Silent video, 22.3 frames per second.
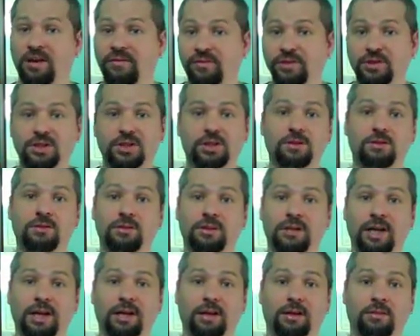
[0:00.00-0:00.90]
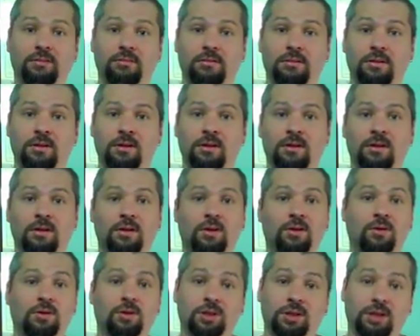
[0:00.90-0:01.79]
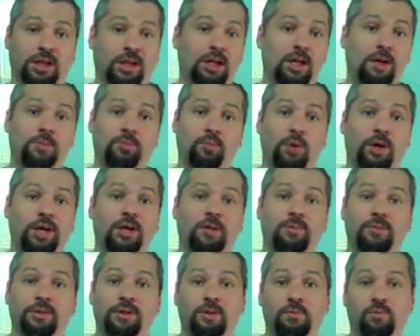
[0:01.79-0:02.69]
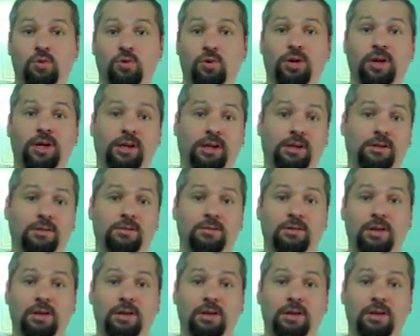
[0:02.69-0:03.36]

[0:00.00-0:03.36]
Every single day. Get up, wake up in the morning,